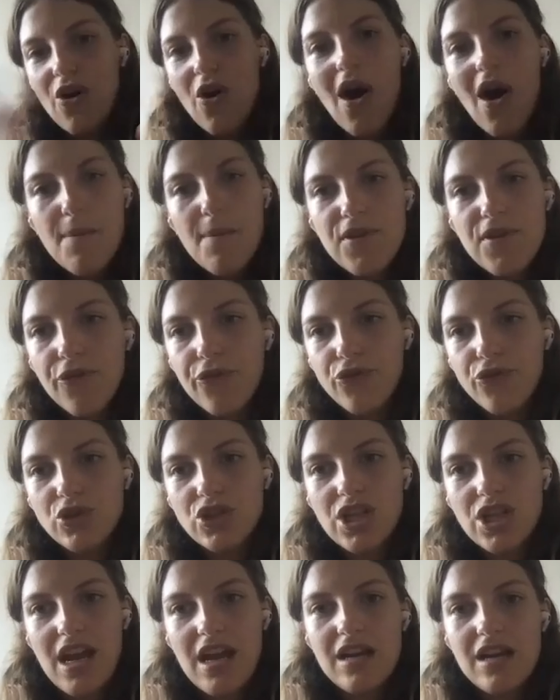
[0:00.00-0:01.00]
up the food
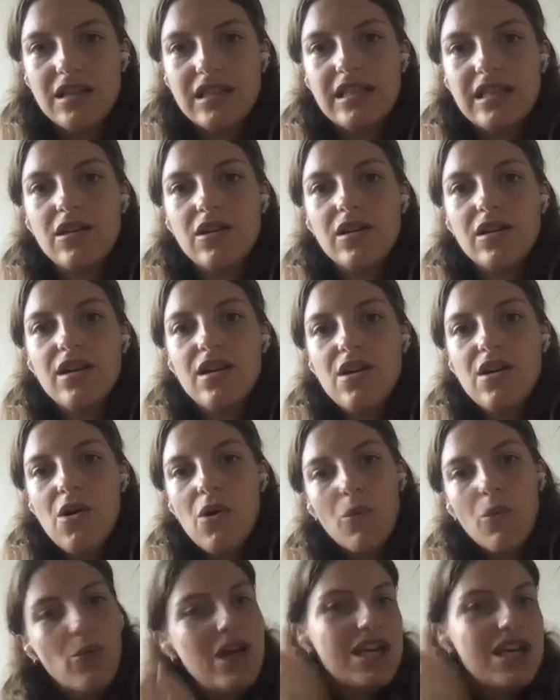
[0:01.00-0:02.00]
chain until
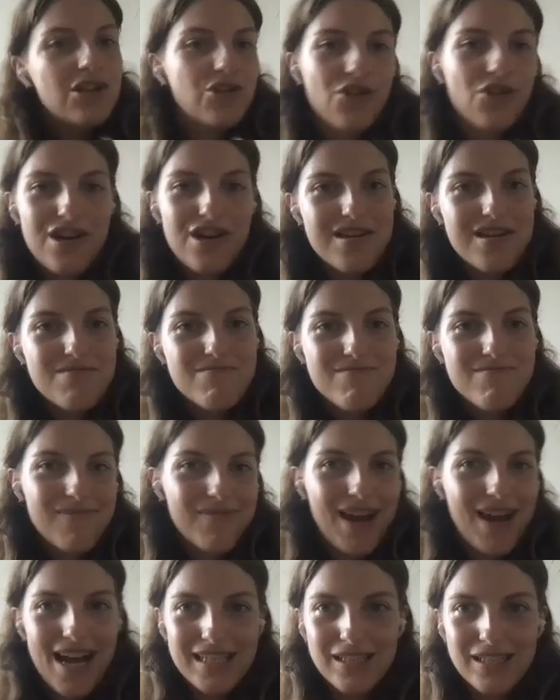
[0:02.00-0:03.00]
we enjoy them
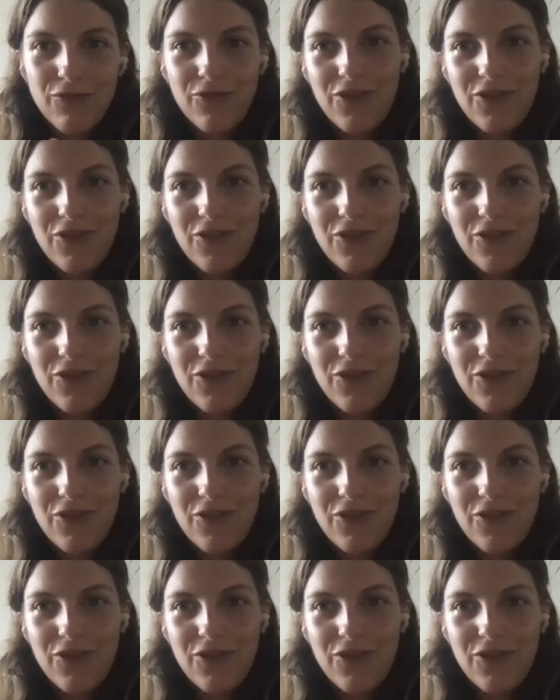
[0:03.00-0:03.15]
as